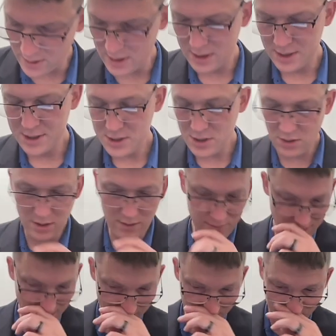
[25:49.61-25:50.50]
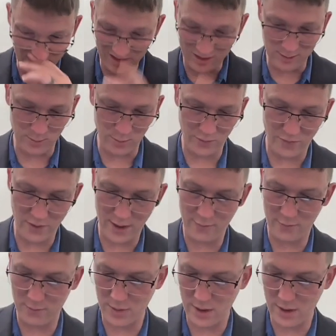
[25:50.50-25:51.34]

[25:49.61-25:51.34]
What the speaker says: Don't even have to simplify from